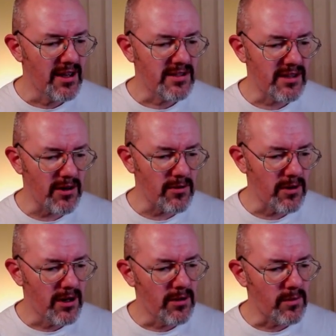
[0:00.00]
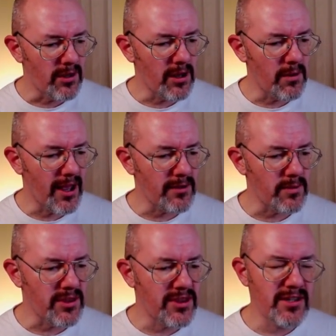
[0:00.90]
So we'll go ahead
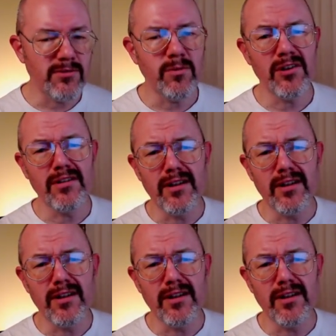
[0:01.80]
with this one.